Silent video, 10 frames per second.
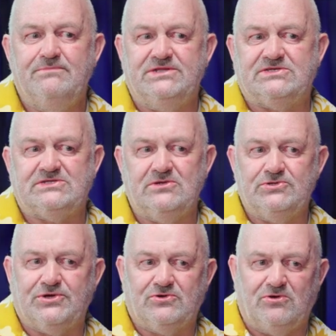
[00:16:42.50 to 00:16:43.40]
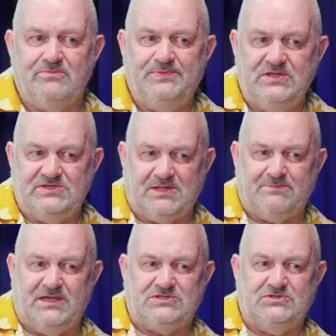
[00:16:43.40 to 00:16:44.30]
But it's still the companies that
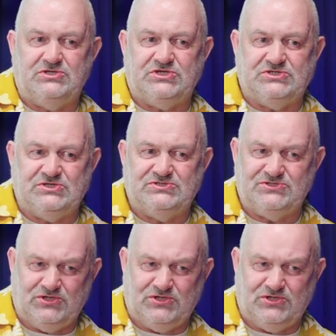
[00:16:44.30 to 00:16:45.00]
make the decisions,